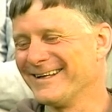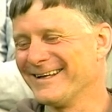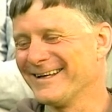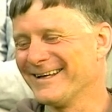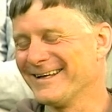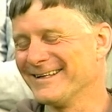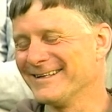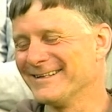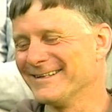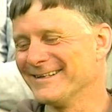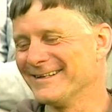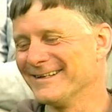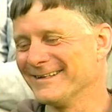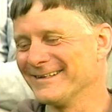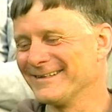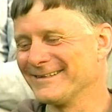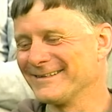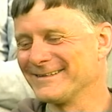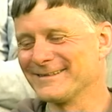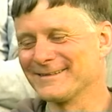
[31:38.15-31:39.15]
And
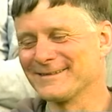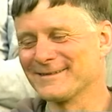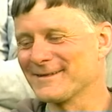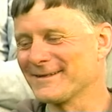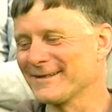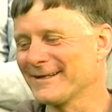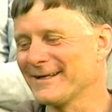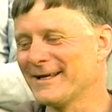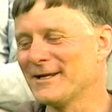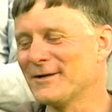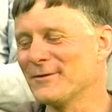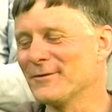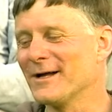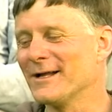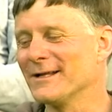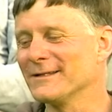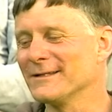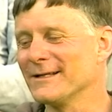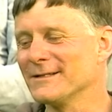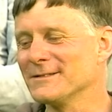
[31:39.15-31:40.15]
anyway,
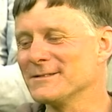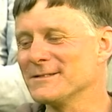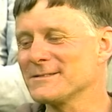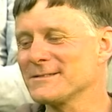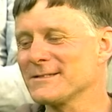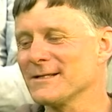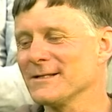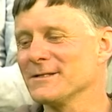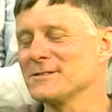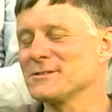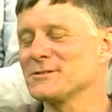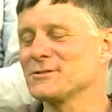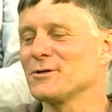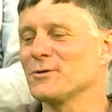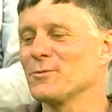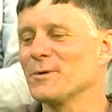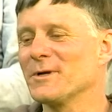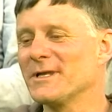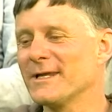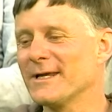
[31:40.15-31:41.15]
I'll just tell a
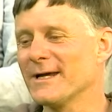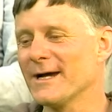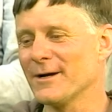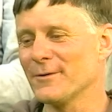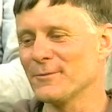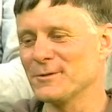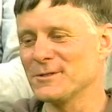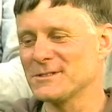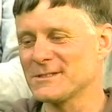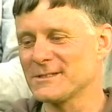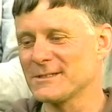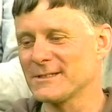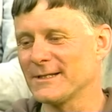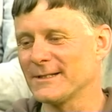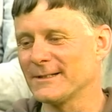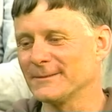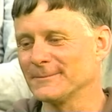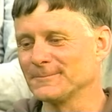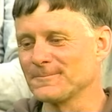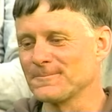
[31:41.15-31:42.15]
story. One day I was
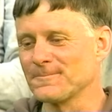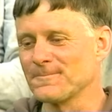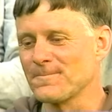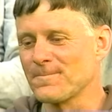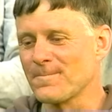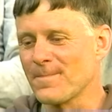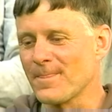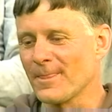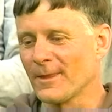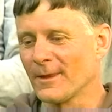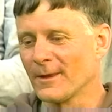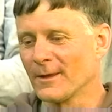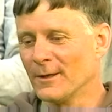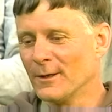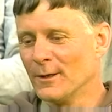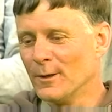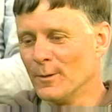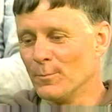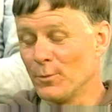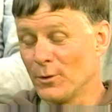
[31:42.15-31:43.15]

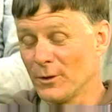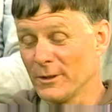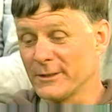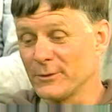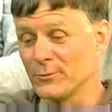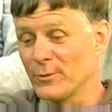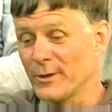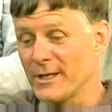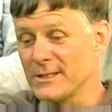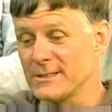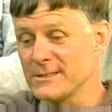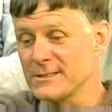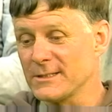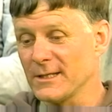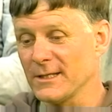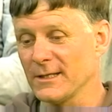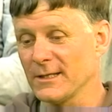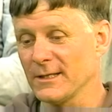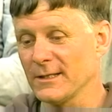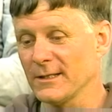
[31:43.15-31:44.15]
pulling weeds
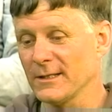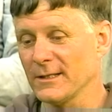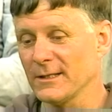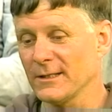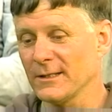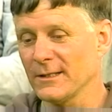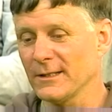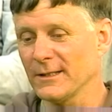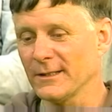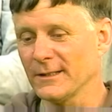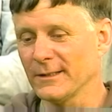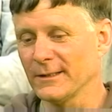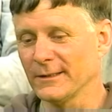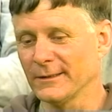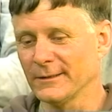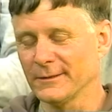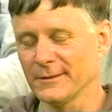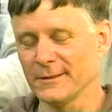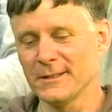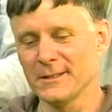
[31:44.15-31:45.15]

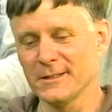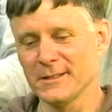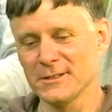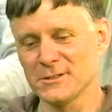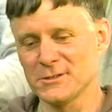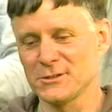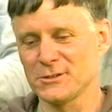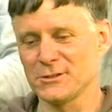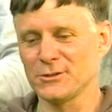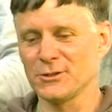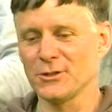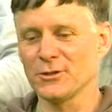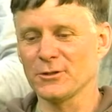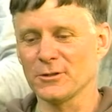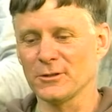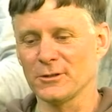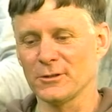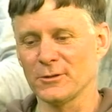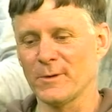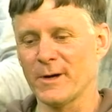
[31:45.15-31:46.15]
in this
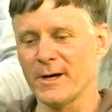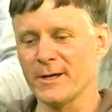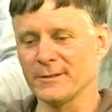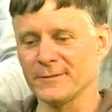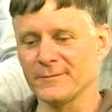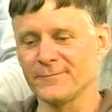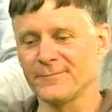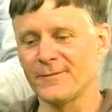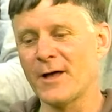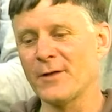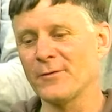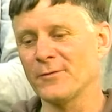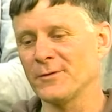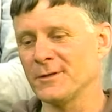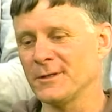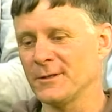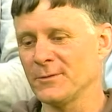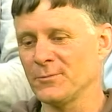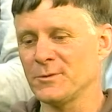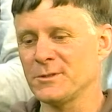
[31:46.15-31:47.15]
circle around a
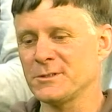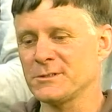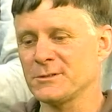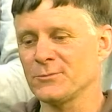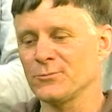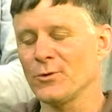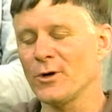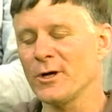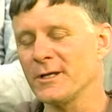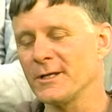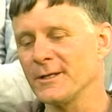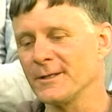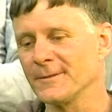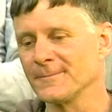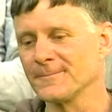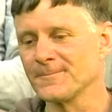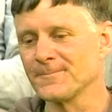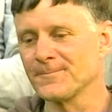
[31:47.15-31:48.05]
fountain that wasn't running.